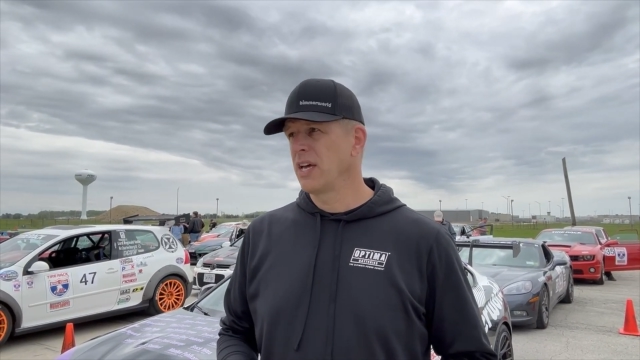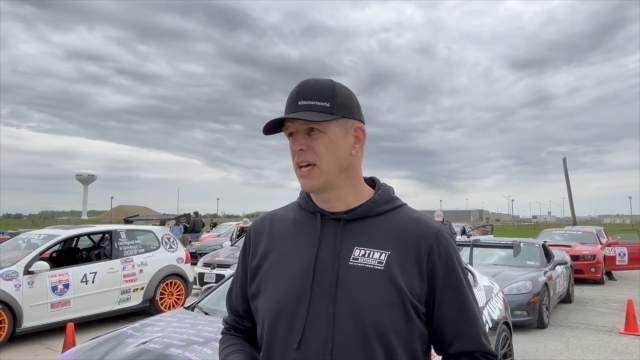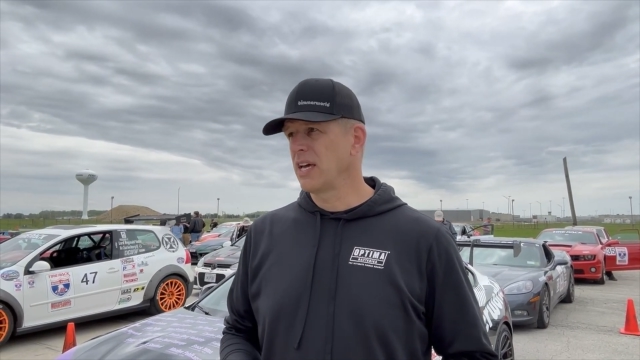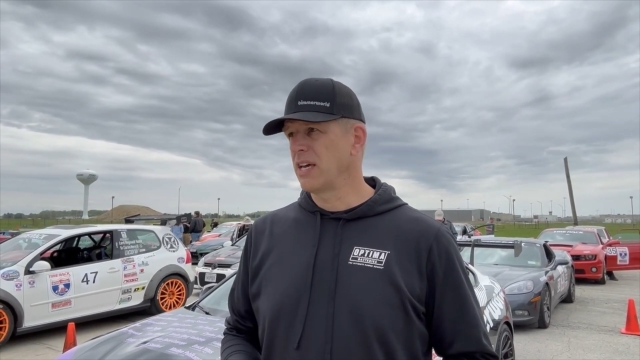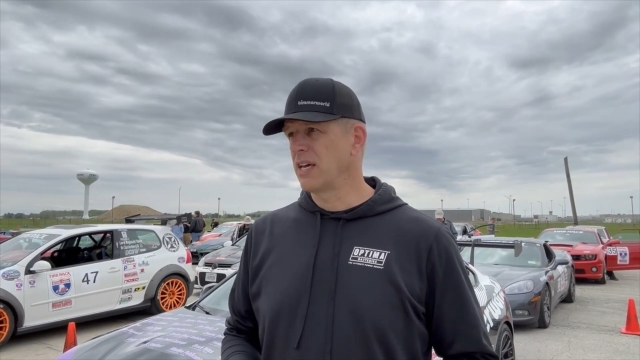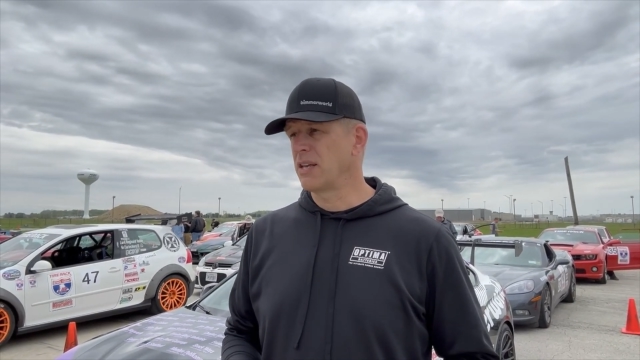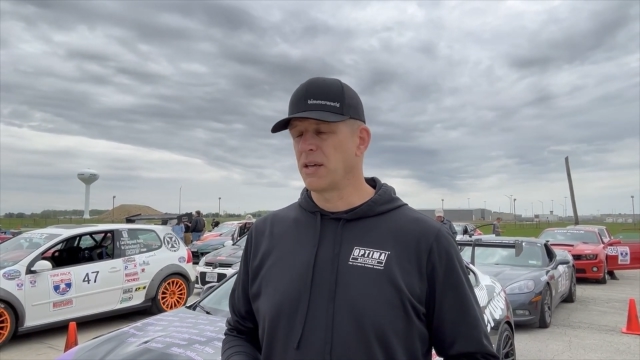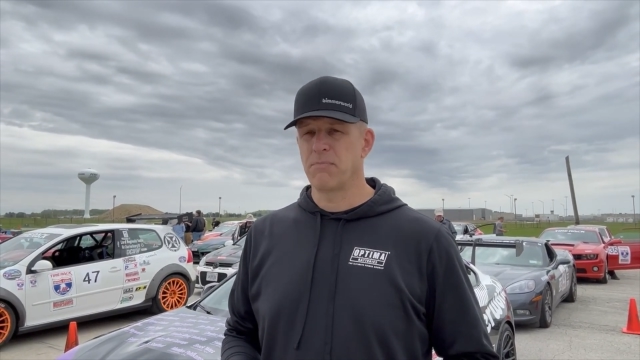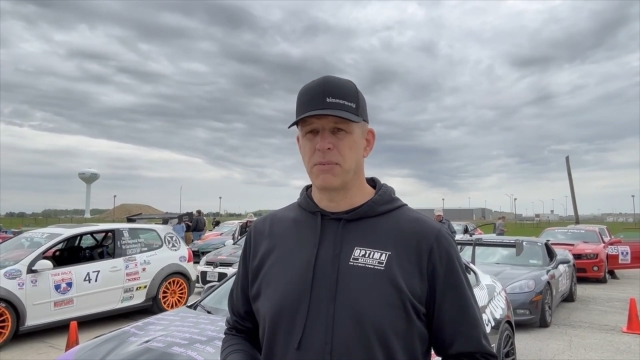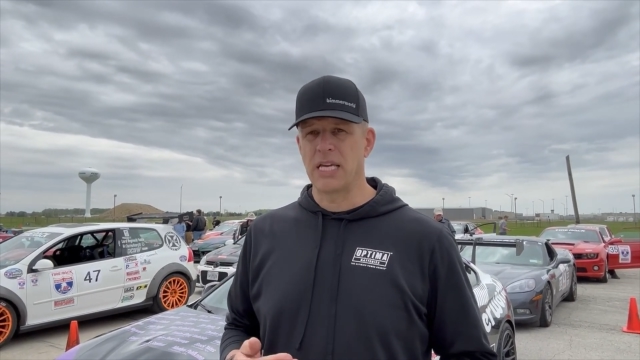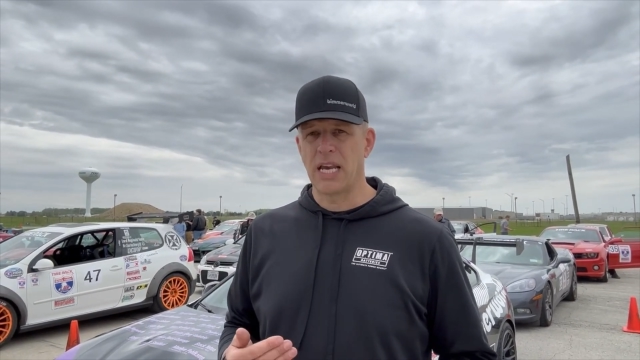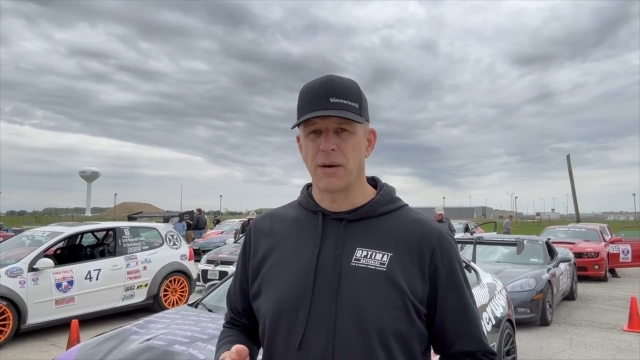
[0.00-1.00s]
in
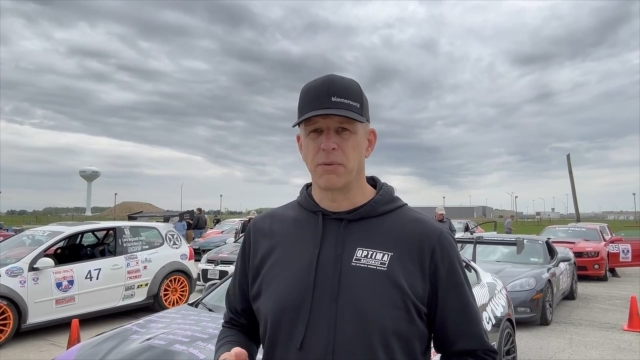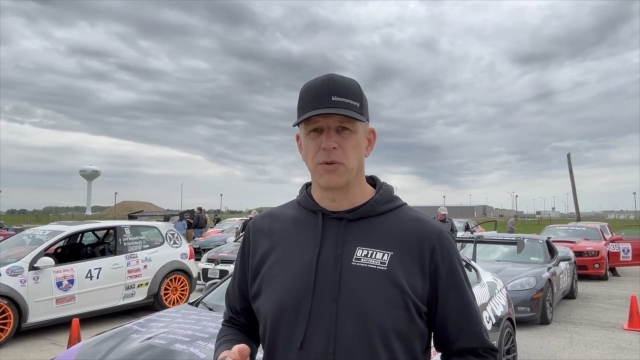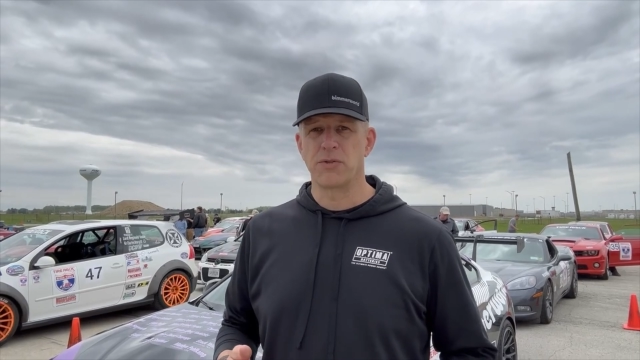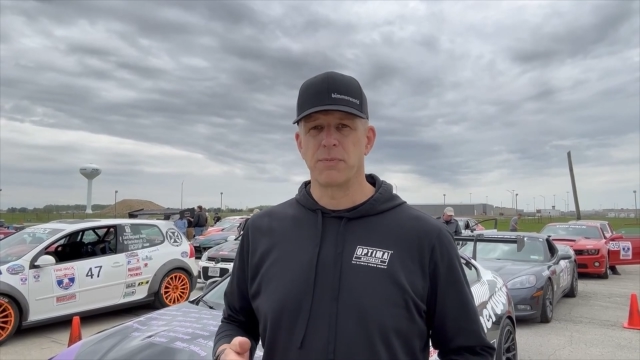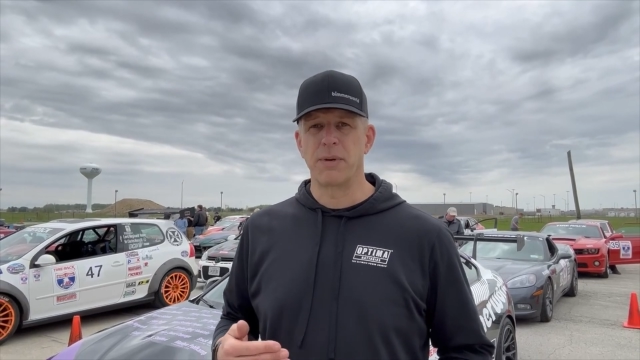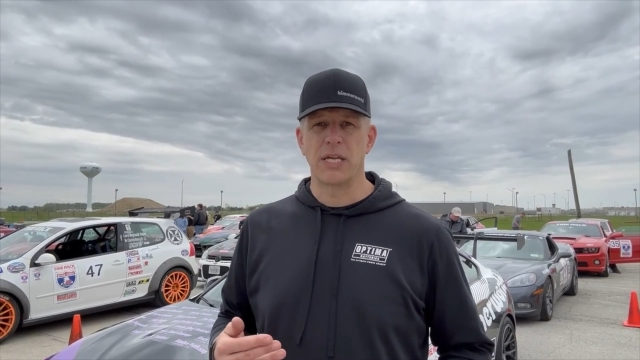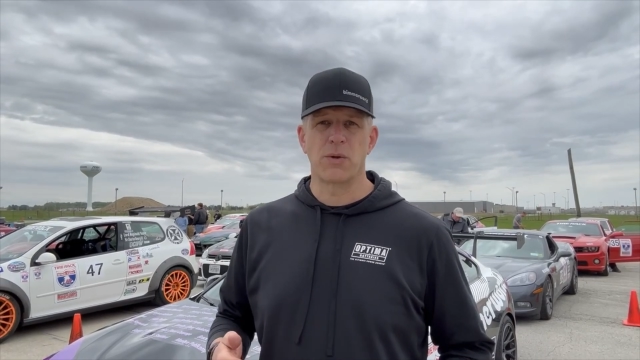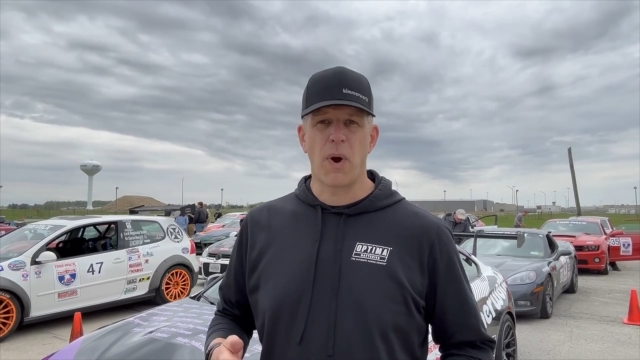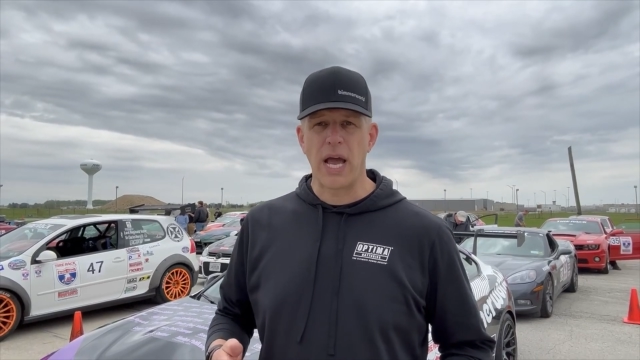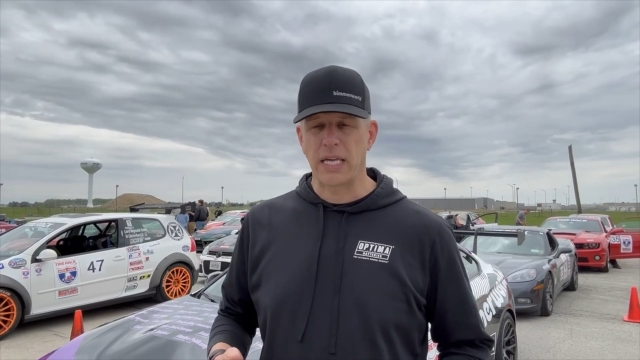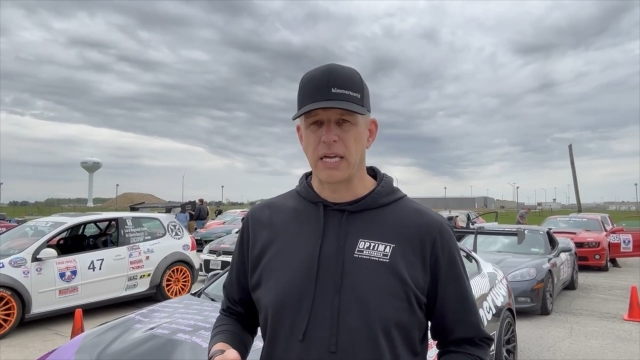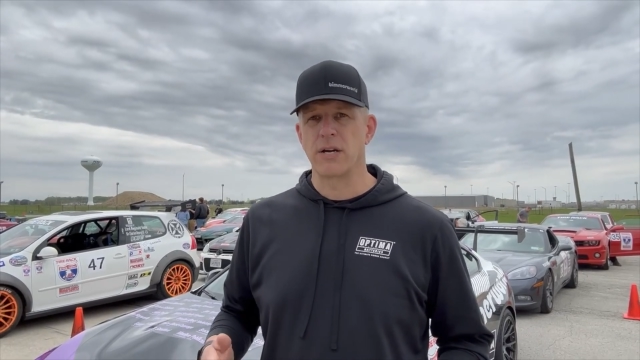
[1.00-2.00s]
being able to be in the
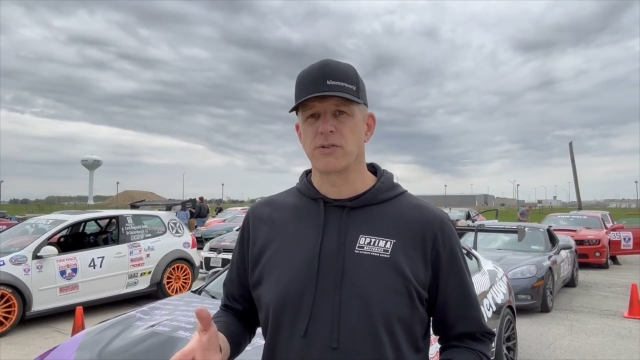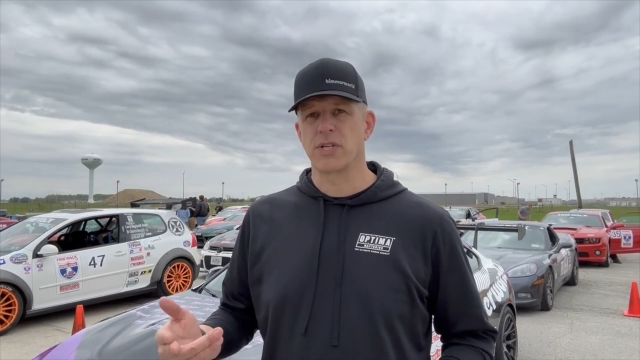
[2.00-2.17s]
right gear,